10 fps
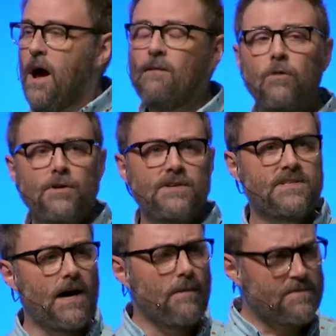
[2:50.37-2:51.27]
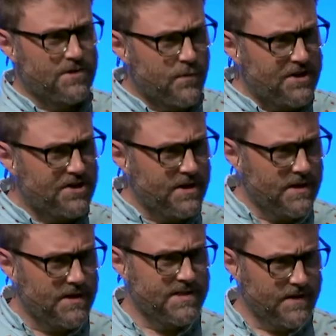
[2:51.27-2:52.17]
I've learned to stop the
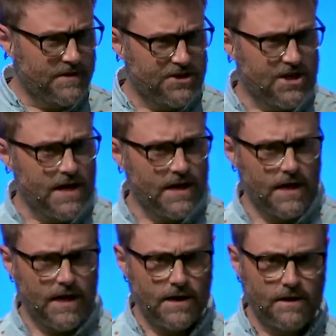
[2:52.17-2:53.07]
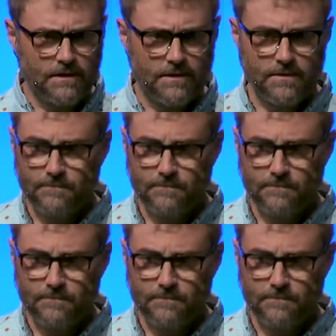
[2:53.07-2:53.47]
twitches and the shaking